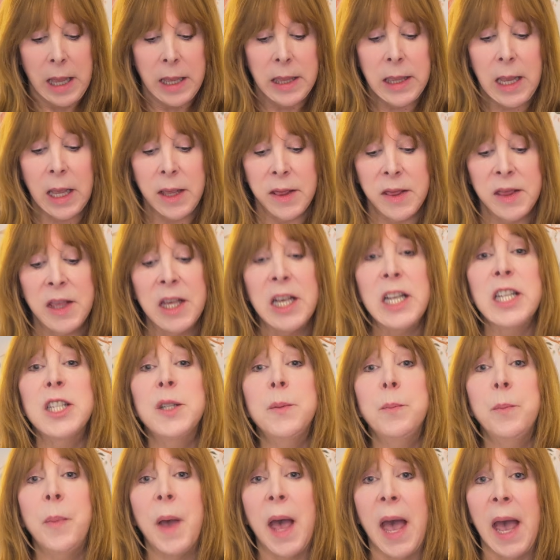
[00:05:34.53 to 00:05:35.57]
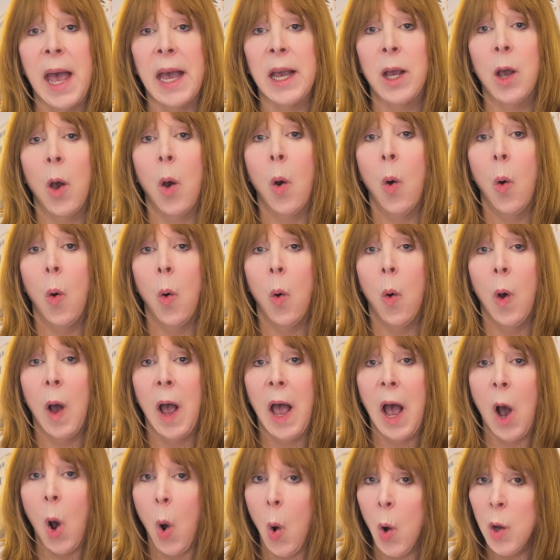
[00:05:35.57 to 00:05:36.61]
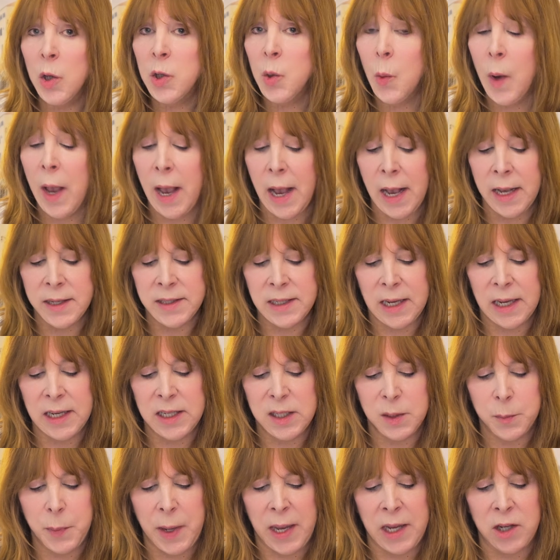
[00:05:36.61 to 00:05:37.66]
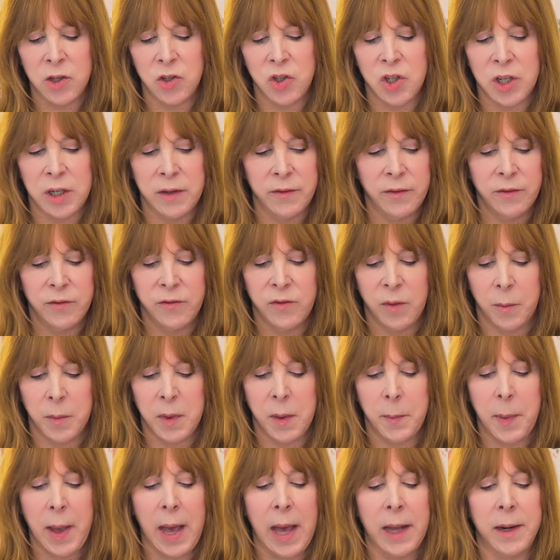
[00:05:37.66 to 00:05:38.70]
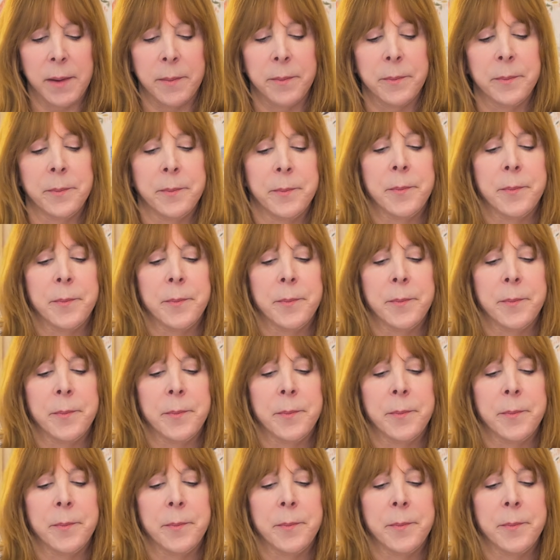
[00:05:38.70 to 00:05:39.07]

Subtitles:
Now this bag also has expansion from the bottom,